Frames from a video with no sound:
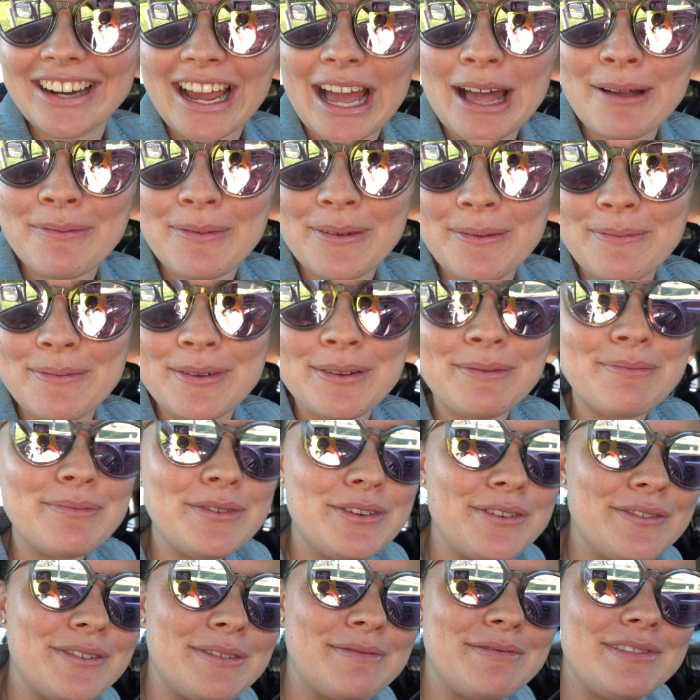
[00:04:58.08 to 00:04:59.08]
grab him and
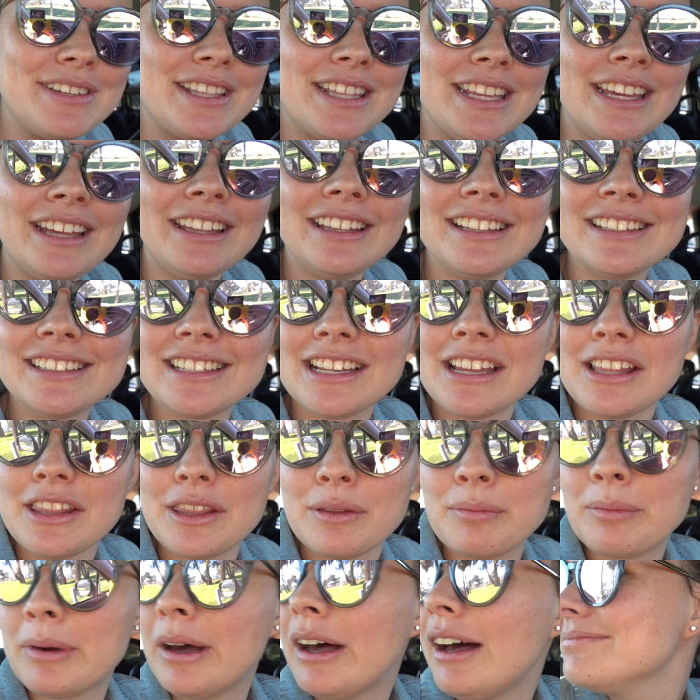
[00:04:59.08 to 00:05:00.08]
move him to the other side
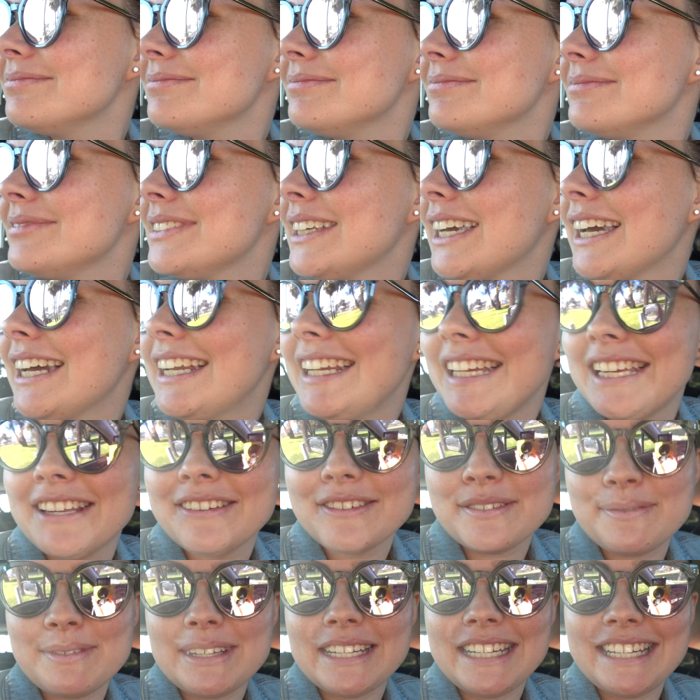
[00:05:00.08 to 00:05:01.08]
of the park. Kind of
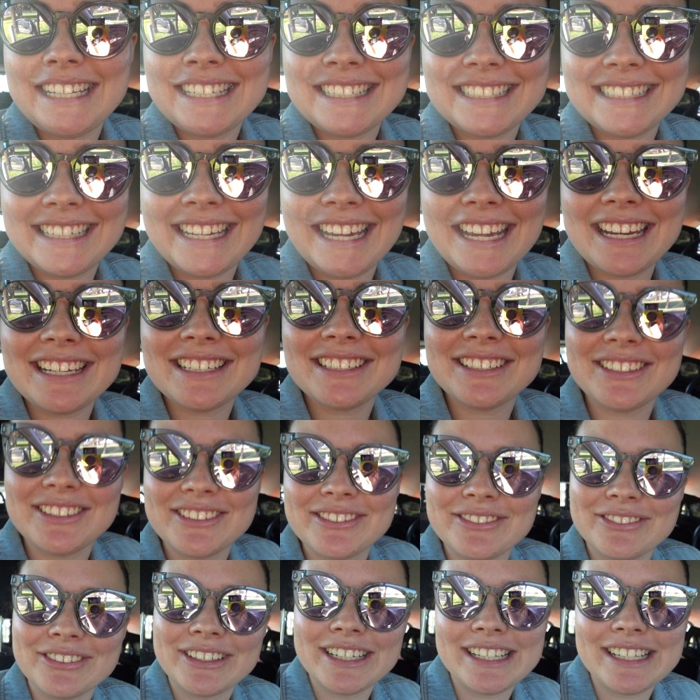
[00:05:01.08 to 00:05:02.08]
gives me an indication of